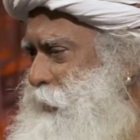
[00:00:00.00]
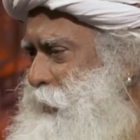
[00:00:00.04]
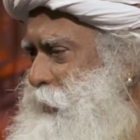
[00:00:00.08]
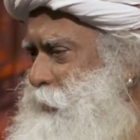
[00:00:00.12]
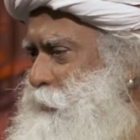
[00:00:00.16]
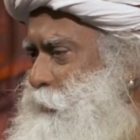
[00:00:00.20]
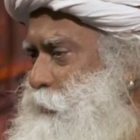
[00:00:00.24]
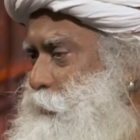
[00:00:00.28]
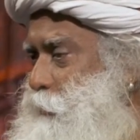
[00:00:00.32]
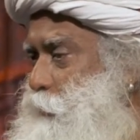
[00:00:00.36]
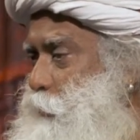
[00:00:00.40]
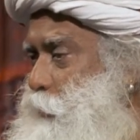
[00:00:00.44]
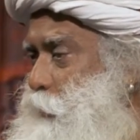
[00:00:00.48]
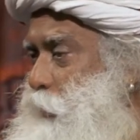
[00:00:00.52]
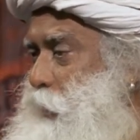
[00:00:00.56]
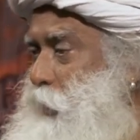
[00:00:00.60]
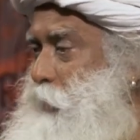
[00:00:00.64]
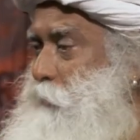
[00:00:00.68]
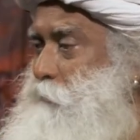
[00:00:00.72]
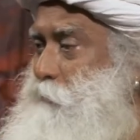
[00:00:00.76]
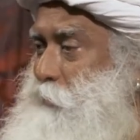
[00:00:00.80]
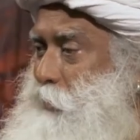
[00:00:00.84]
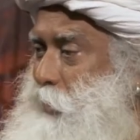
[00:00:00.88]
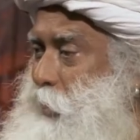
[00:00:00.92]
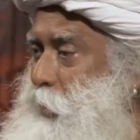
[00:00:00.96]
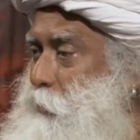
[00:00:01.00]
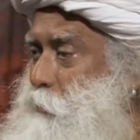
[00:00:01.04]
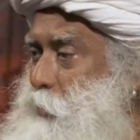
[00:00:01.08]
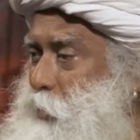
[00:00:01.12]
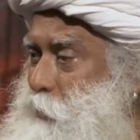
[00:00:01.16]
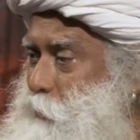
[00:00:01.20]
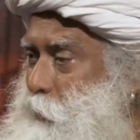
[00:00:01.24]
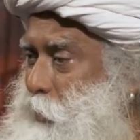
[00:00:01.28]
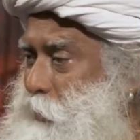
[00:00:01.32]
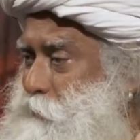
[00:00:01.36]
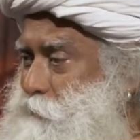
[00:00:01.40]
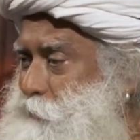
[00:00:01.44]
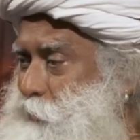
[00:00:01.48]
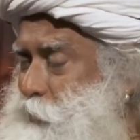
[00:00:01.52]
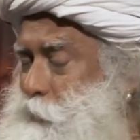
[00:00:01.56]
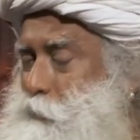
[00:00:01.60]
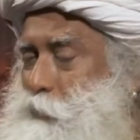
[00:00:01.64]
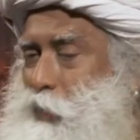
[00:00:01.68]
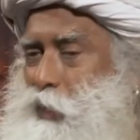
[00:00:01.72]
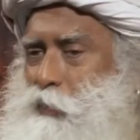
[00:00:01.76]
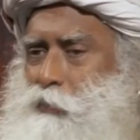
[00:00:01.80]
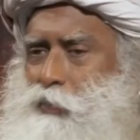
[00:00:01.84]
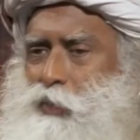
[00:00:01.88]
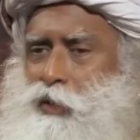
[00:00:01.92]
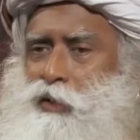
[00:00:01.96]
I didn't know I have gamma waves
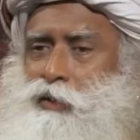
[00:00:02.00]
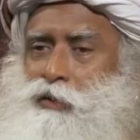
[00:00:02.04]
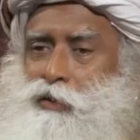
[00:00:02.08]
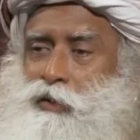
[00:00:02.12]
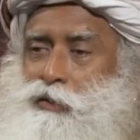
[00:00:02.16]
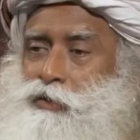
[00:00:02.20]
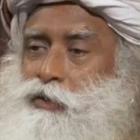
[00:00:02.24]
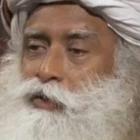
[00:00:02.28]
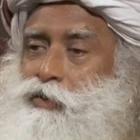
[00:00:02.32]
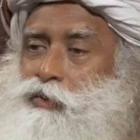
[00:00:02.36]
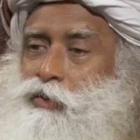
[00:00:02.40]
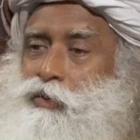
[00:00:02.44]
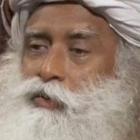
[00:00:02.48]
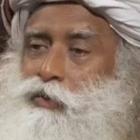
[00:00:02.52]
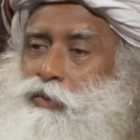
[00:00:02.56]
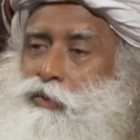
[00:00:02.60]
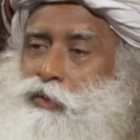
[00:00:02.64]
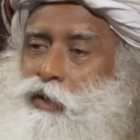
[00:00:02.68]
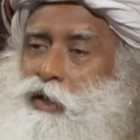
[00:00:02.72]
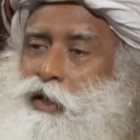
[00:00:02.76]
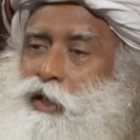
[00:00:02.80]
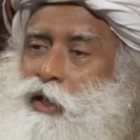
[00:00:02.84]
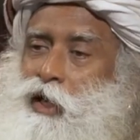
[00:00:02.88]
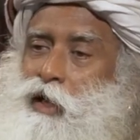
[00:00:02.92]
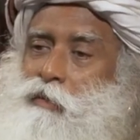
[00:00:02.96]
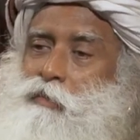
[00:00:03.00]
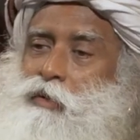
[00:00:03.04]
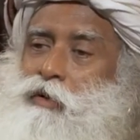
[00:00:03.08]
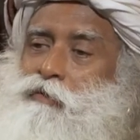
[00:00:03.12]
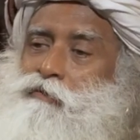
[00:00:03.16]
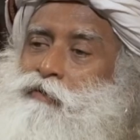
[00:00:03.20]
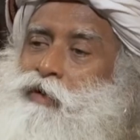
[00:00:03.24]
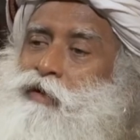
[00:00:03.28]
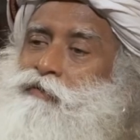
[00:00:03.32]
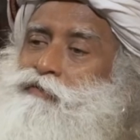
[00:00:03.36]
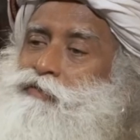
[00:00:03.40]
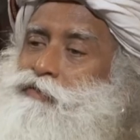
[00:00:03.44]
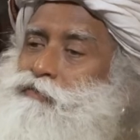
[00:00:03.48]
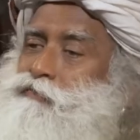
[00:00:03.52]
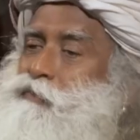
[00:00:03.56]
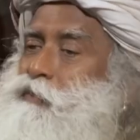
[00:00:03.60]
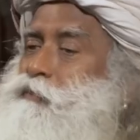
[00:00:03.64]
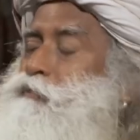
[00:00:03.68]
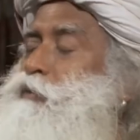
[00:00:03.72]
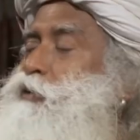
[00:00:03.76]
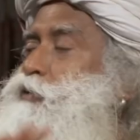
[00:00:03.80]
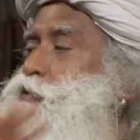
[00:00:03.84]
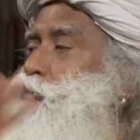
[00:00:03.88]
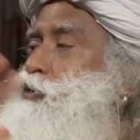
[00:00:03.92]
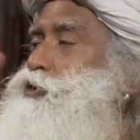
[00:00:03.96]
in my brain. They said, "No, no, they're gamma waves,
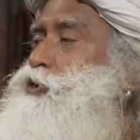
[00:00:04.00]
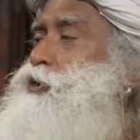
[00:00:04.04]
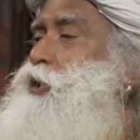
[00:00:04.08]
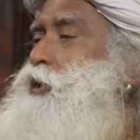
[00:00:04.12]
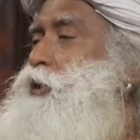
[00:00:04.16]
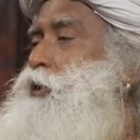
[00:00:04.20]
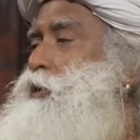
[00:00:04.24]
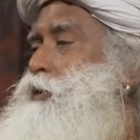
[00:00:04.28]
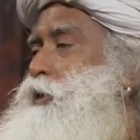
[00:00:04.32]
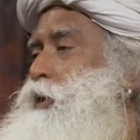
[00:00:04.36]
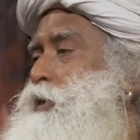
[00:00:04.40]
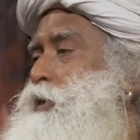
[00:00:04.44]
we want to study